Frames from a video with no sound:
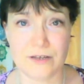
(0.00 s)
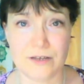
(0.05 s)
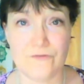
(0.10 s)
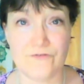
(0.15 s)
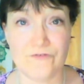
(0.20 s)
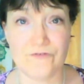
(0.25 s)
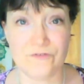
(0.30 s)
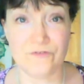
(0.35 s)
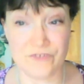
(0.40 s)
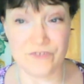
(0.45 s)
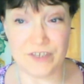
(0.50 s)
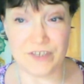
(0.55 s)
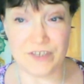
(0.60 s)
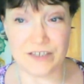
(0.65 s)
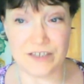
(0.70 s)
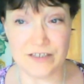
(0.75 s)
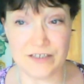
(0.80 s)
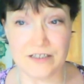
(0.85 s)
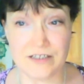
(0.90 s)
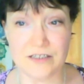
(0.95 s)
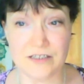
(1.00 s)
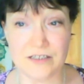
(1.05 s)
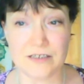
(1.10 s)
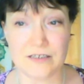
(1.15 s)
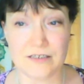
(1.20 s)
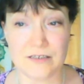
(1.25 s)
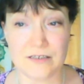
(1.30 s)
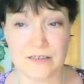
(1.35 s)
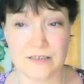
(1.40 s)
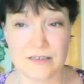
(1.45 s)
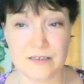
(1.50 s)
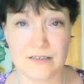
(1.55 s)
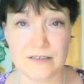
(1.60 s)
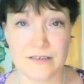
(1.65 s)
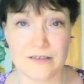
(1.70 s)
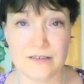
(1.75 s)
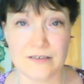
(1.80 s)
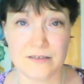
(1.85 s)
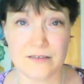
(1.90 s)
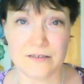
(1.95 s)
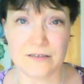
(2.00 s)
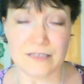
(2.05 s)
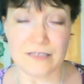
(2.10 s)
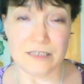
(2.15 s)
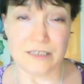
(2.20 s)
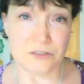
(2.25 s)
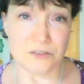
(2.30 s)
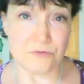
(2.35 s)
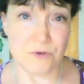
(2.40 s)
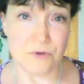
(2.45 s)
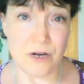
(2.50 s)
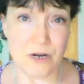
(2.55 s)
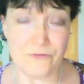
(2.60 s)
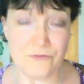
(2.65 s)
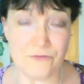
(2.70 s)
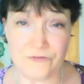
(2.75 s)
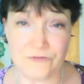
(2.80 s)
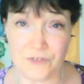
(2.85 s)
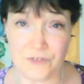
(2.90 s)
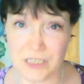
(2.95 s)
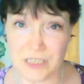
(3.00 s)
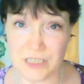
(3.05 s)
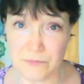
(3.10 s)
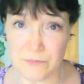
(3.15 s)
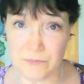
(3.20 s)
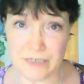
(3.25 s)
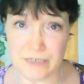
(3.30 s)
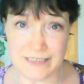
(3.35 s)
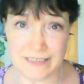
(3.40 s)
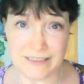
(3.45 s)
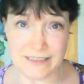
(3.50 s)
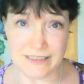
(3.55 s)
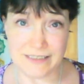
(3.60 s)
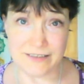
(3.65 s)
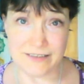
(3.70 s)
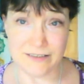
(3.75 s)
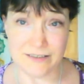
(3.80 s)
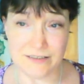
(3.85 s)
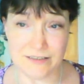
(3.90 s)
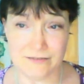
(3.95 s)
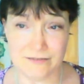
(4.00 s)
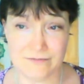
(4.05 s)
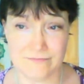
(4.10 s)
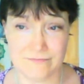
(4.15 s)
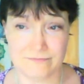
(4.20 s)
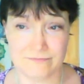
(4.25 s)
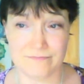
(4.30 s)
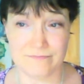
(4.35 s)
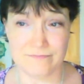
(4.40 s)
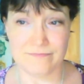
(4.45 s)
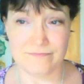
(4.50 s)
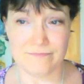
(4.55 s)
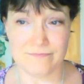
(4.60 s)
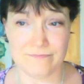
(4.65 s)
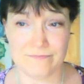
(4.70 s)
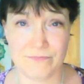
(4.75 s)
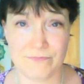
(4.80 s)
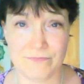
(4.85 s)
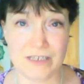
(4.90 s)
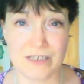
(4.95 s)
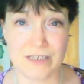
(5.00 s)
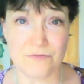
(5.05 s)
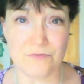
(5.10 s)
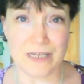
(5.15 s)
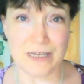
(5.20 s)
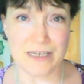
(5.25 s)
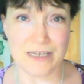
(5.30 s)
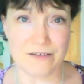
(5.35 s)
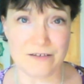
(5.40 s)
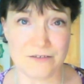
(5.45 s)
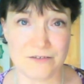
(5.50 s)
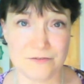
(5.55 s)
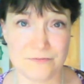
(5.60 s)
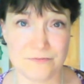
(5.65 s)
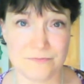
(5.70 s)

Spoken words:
Feel that you are fully present and awake.